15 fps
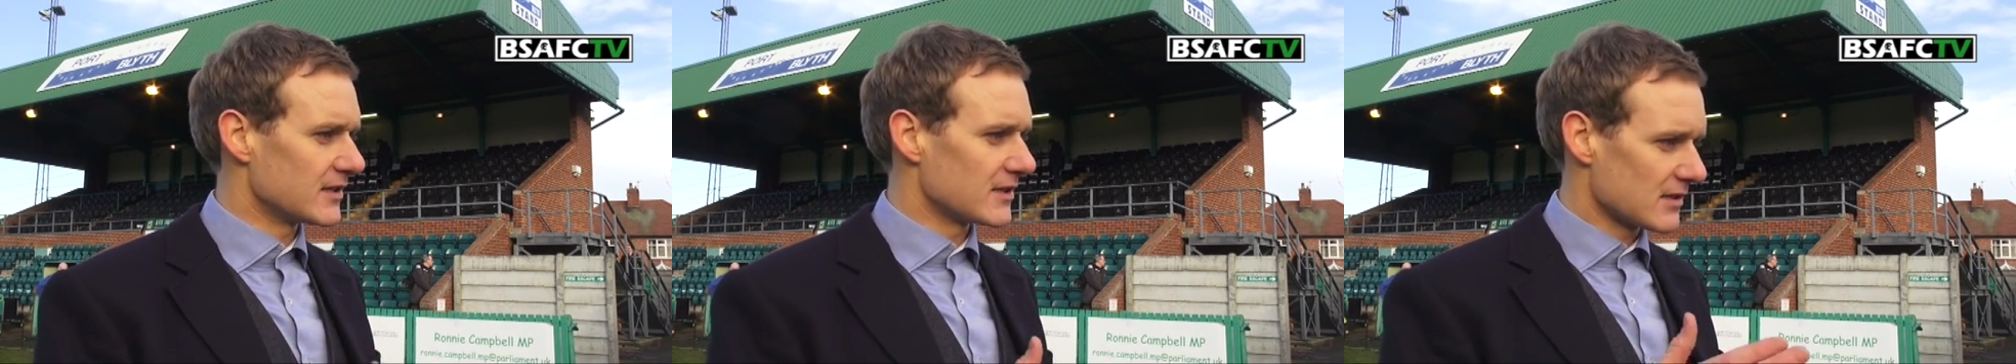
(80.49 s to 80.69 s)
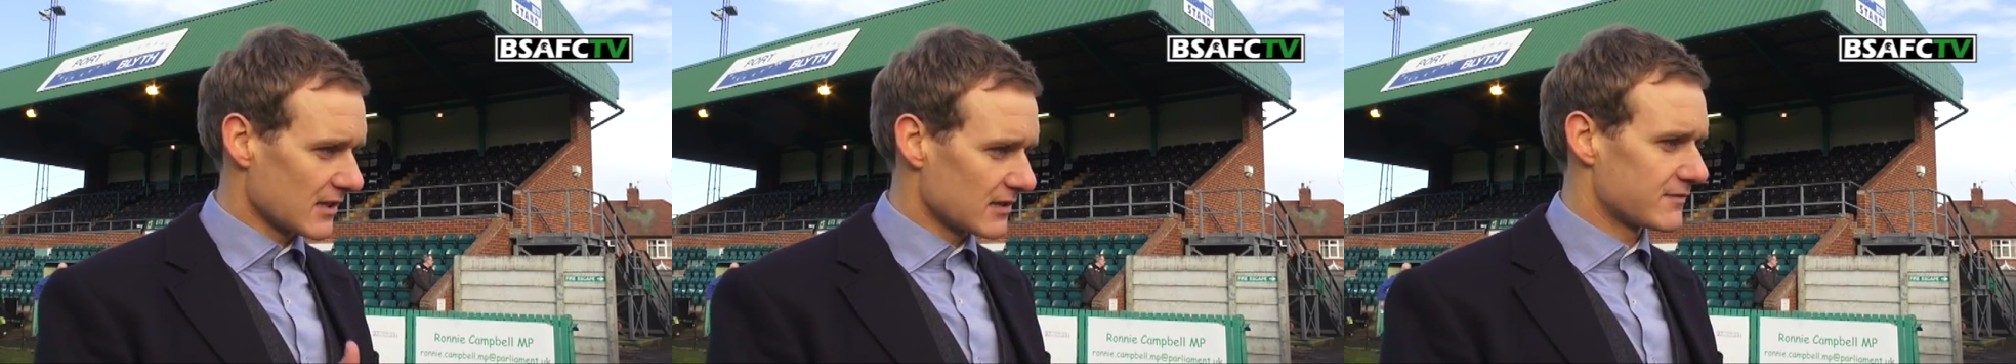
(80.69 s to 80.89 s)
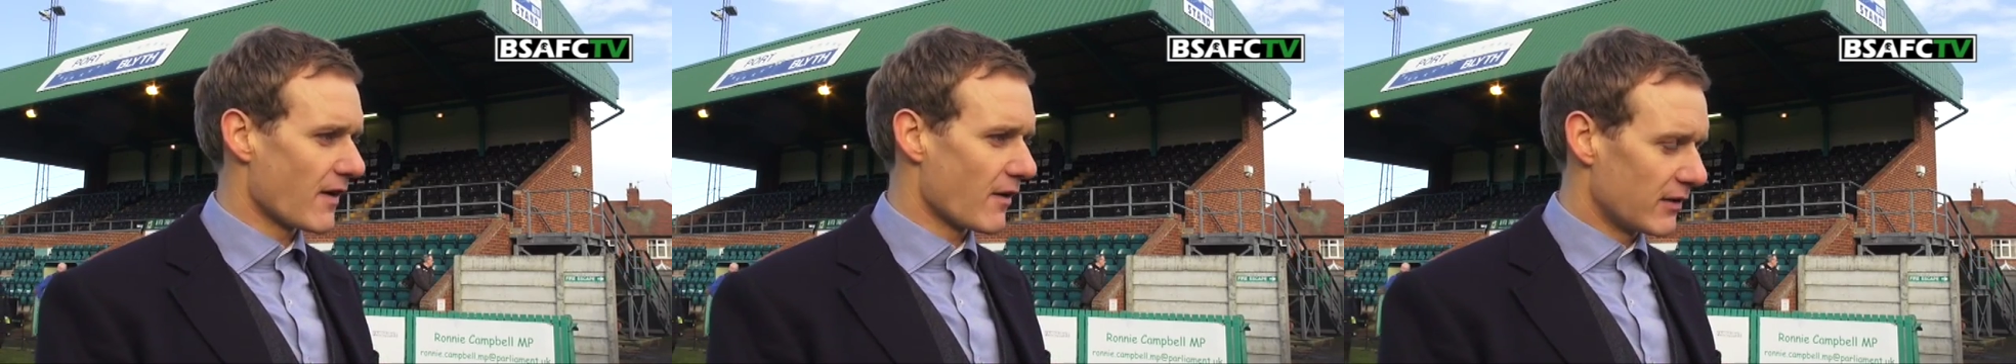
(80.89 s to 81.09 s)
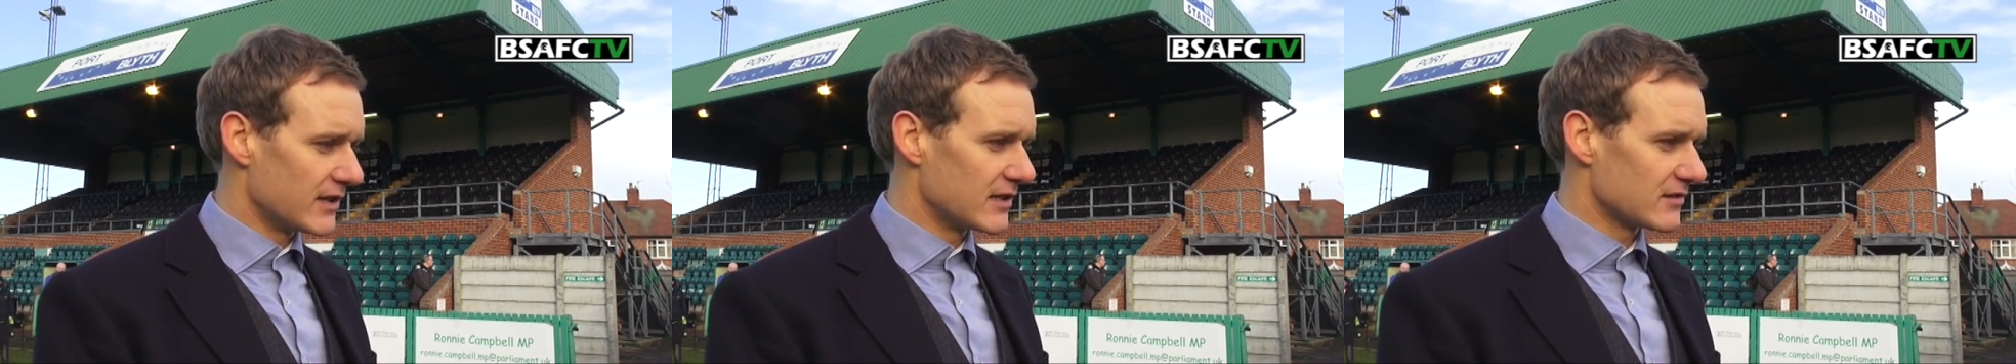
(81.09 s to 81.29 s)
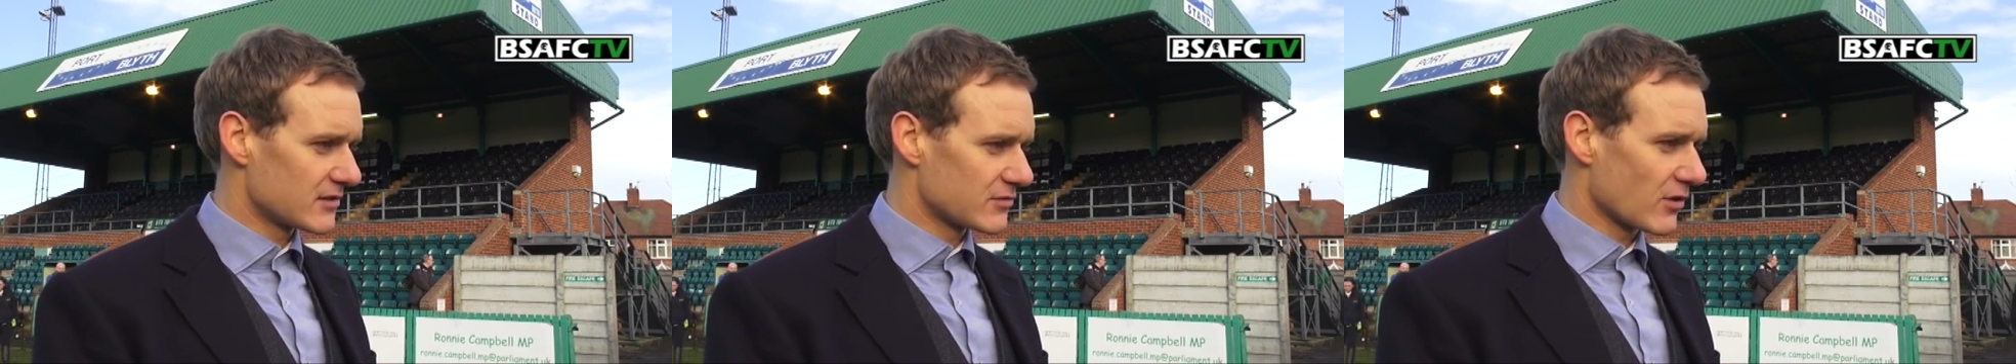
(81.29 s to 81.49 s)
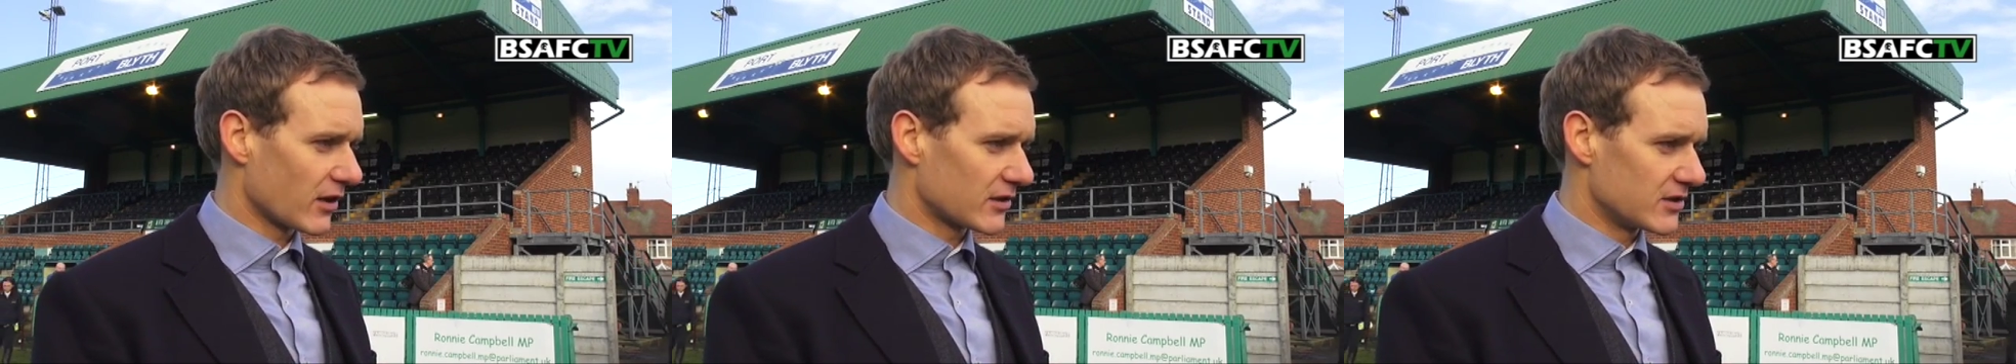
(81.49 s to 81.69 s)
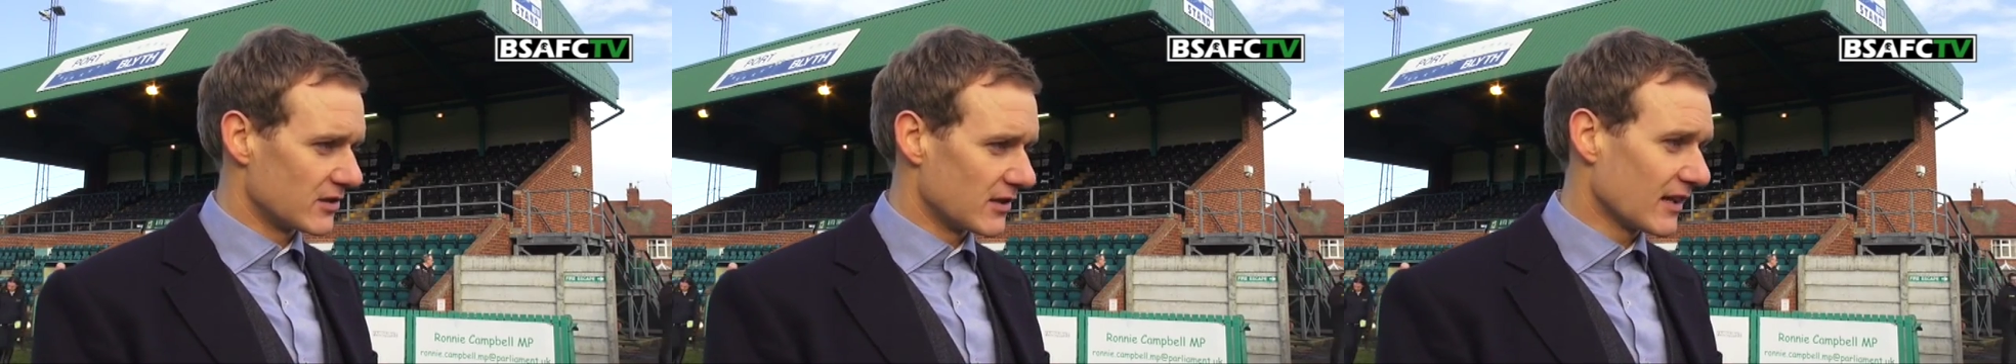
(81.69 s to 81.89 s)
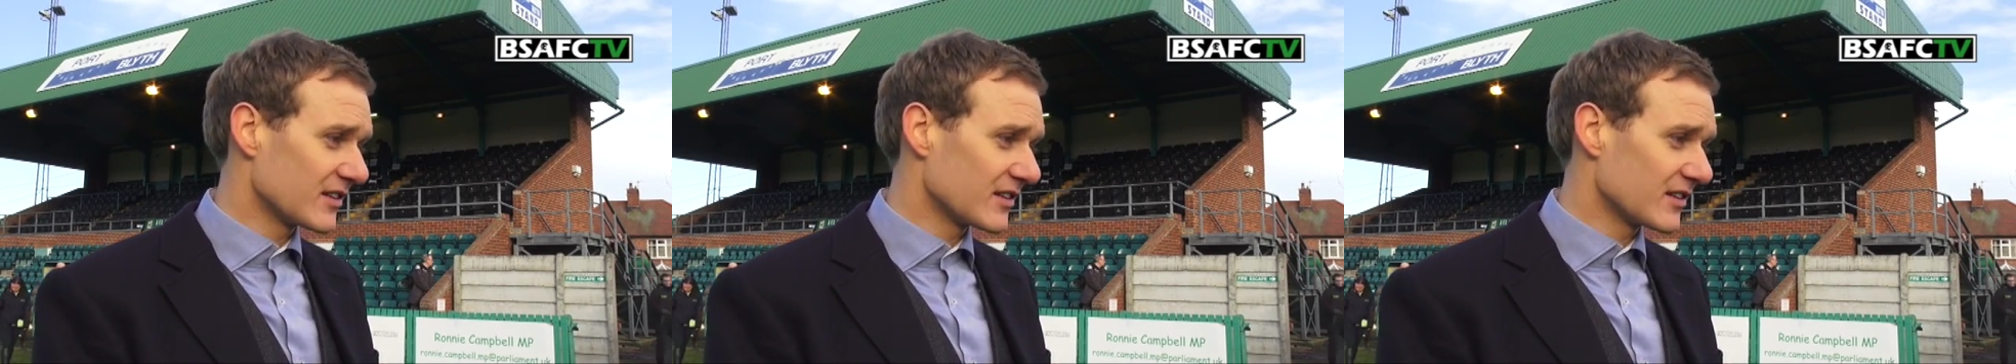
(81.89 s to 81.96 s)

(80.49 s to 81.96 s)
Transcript: it's very structured.